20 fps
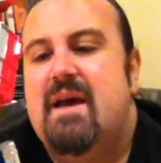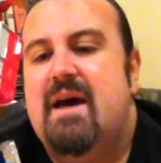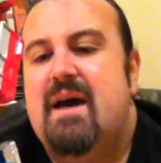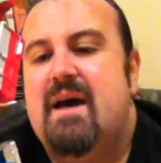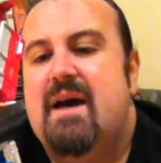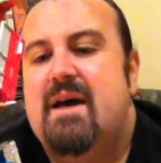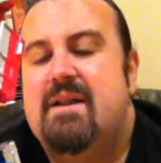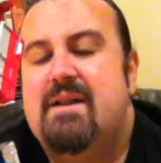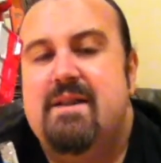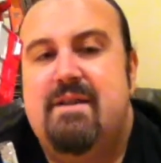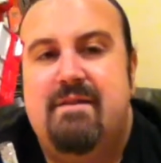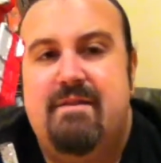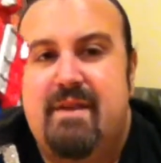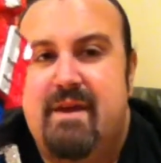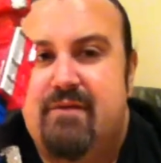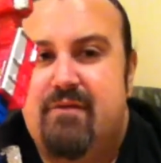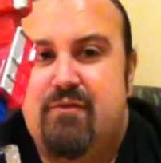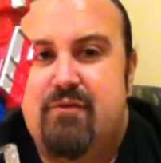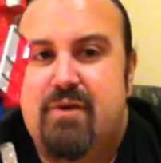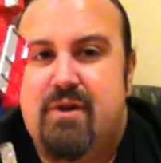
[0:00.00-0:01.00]
and
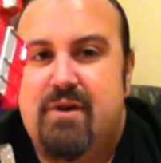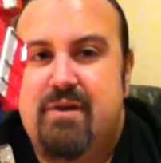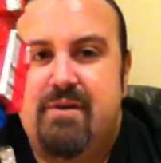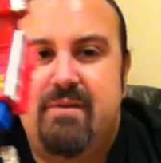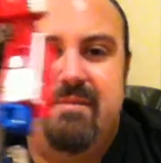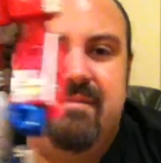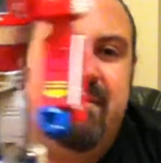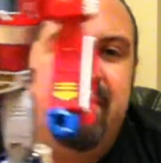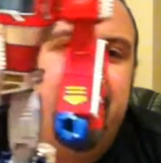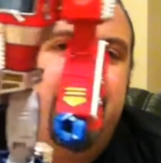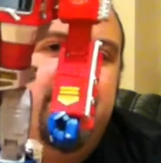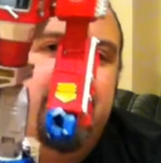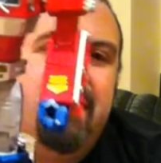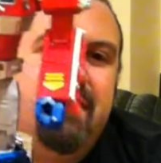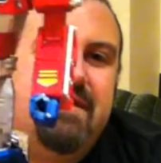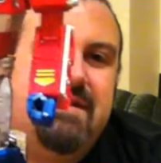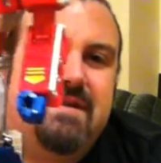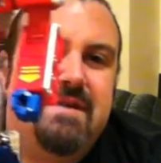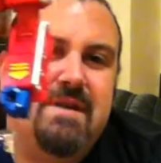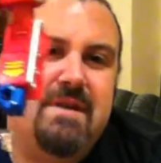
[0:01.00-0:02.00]
they've all gone.
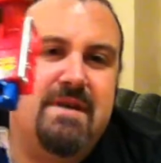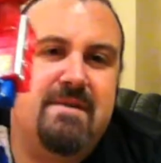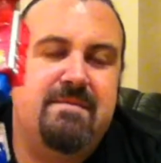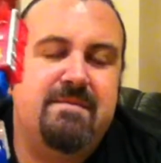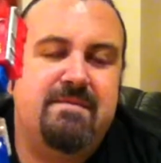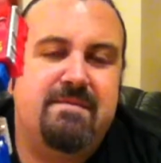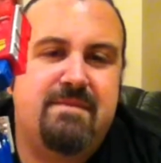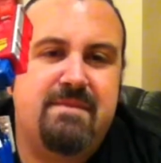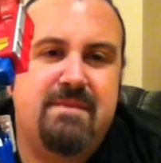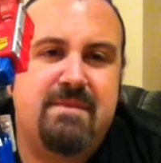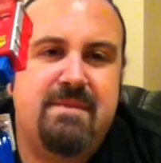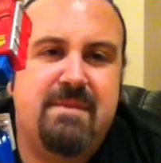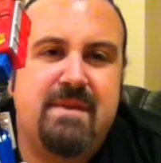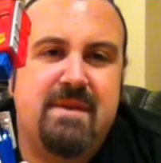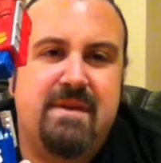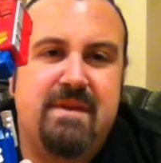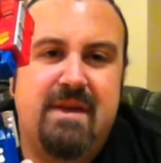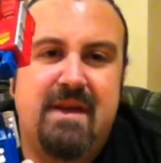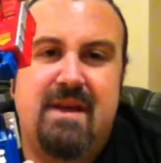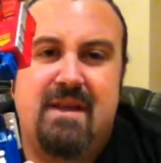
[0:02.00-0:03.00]
But
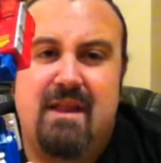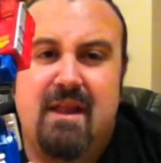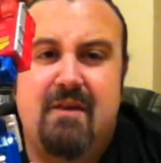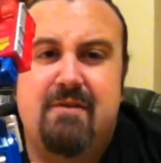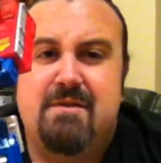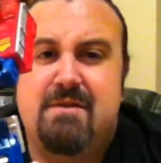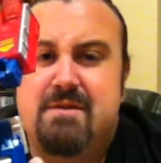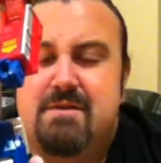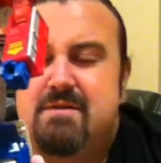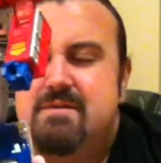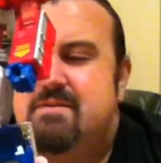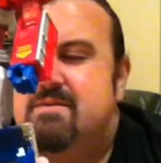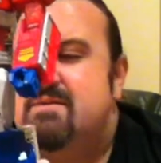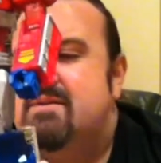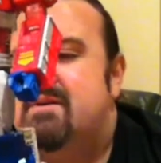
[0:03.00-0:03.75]
they had loads,